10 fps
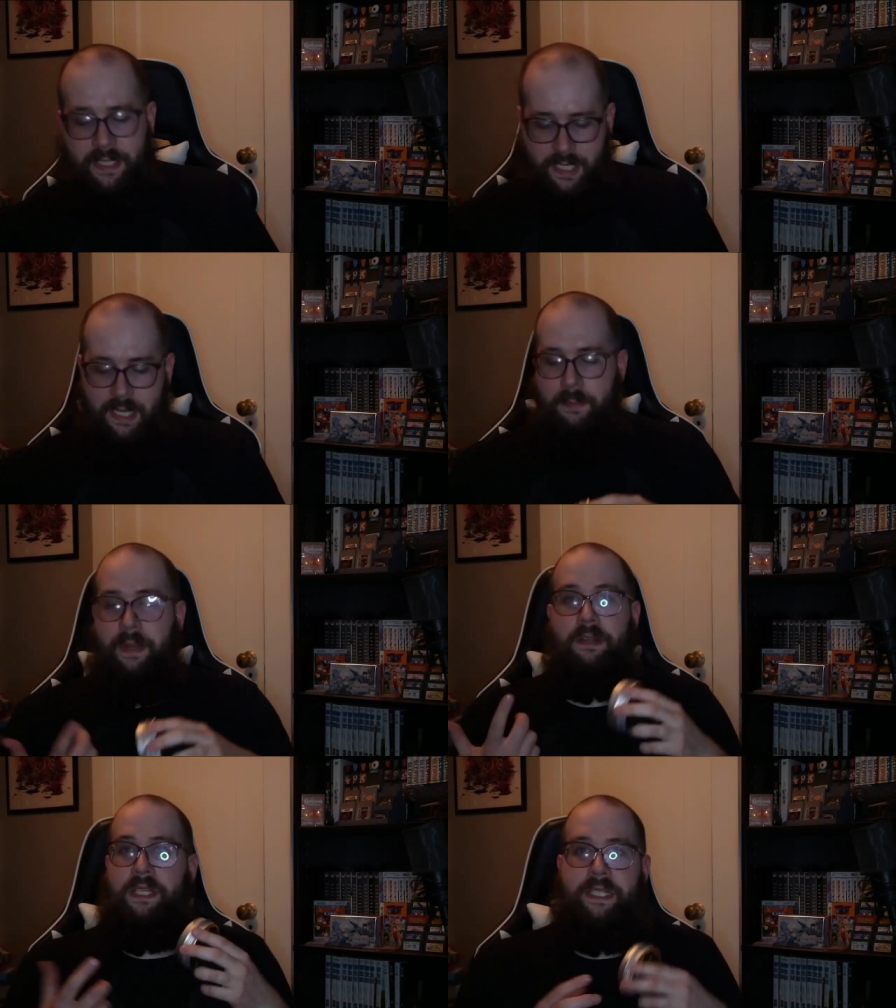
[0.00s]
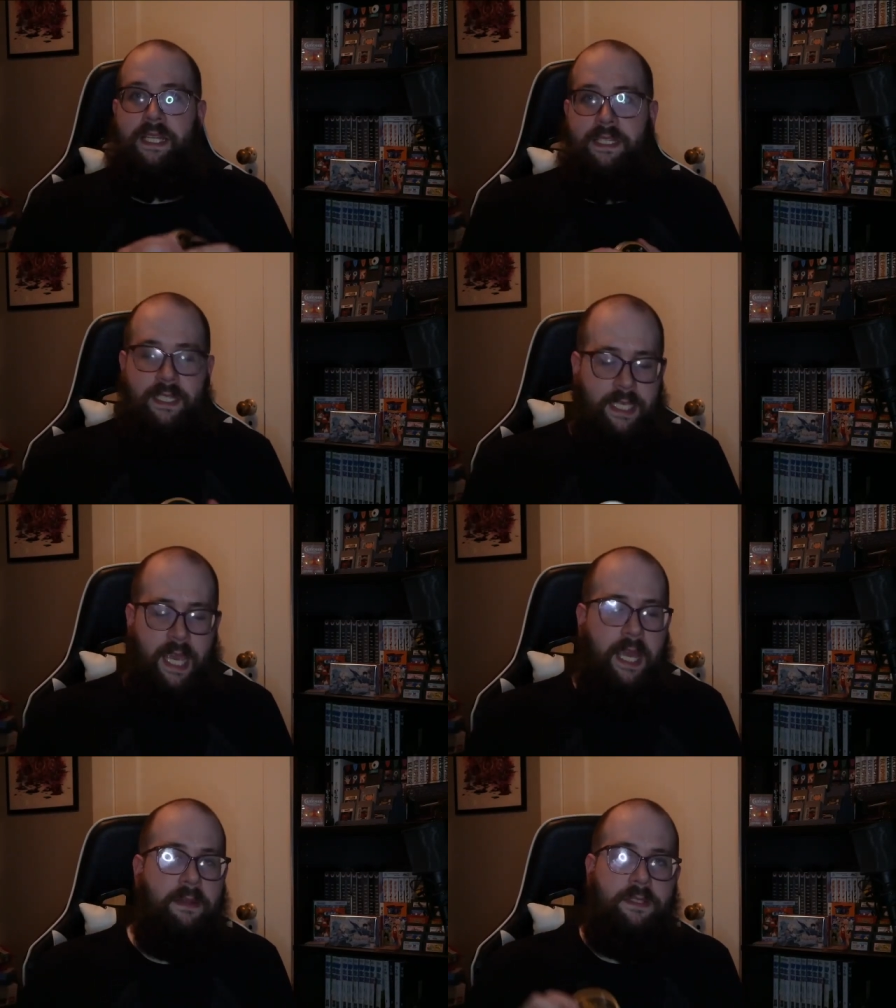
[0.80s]
I barely dented the can.
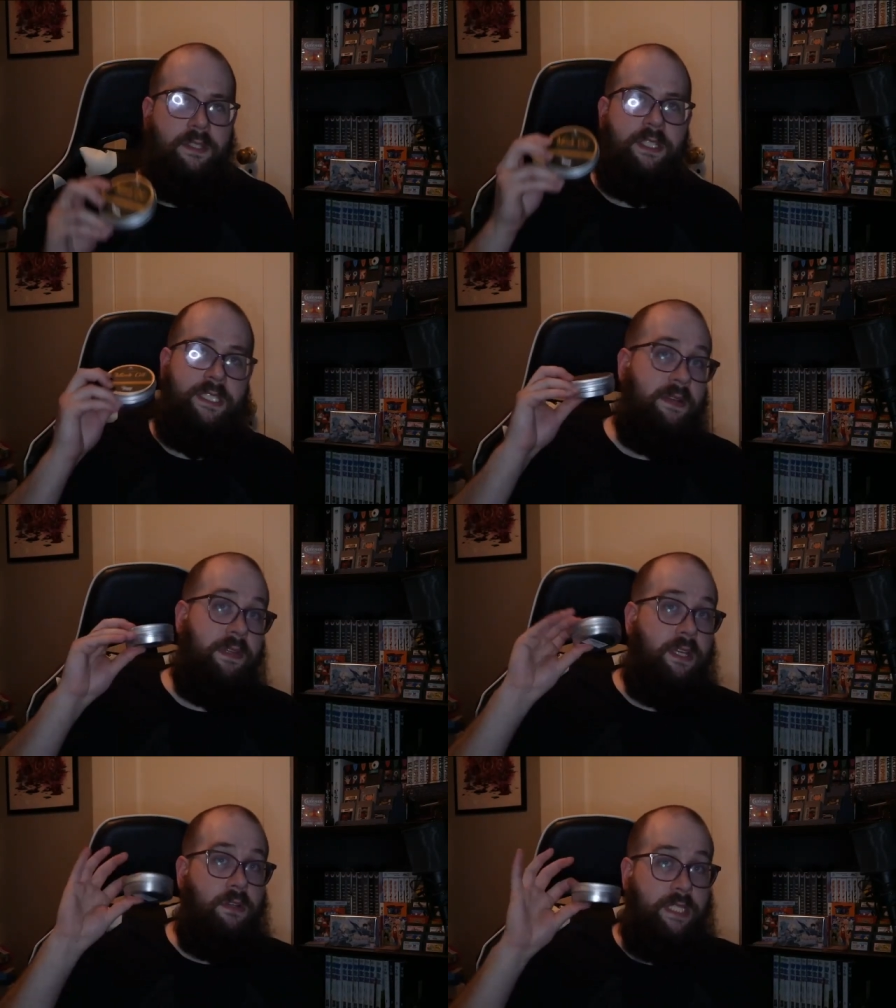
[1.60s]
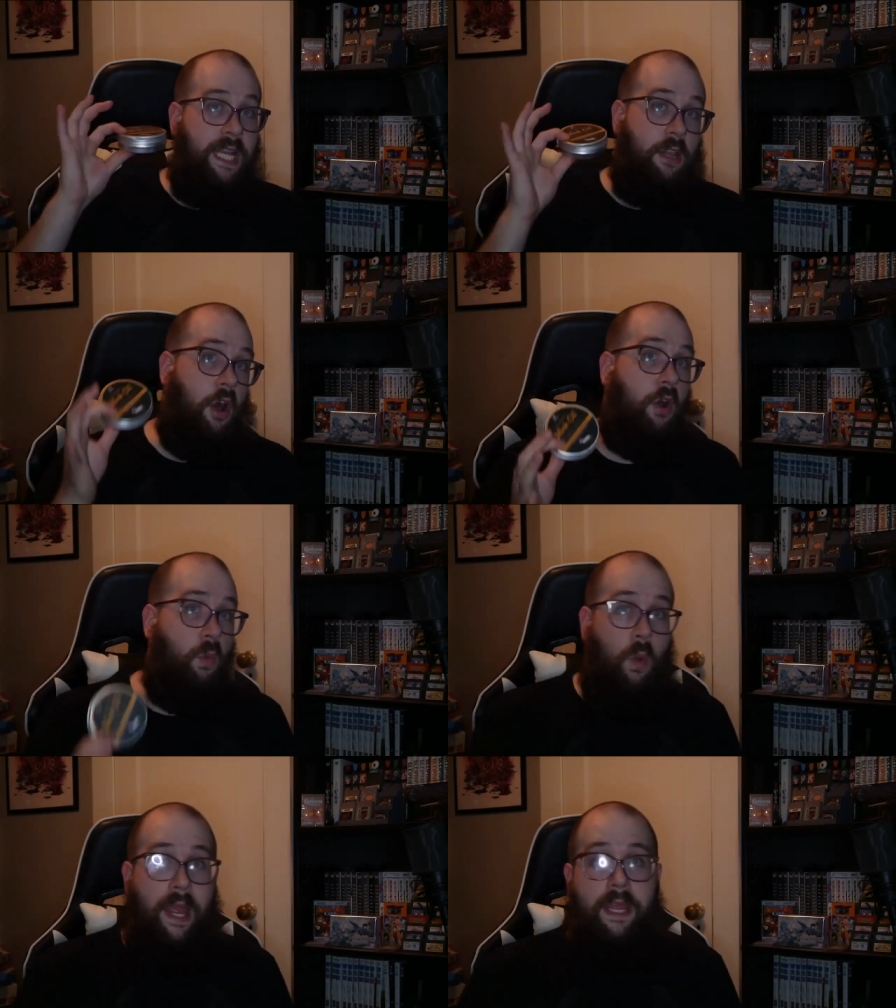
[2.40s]
So this definitely goes a long way.